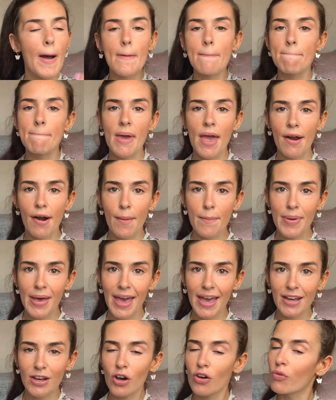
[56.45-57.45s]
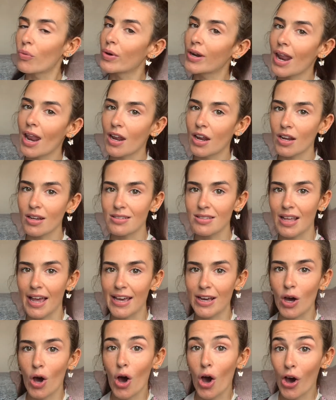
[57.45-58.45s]
mirror pick of what it looks
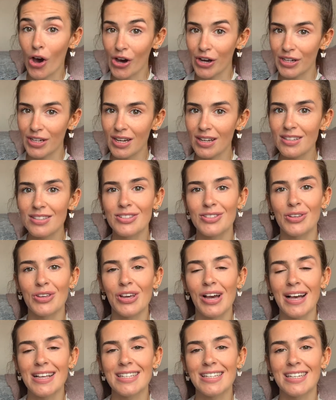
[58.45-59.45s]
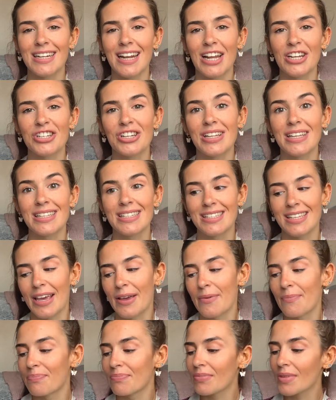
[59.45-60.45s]
like on, so you guys can actually see.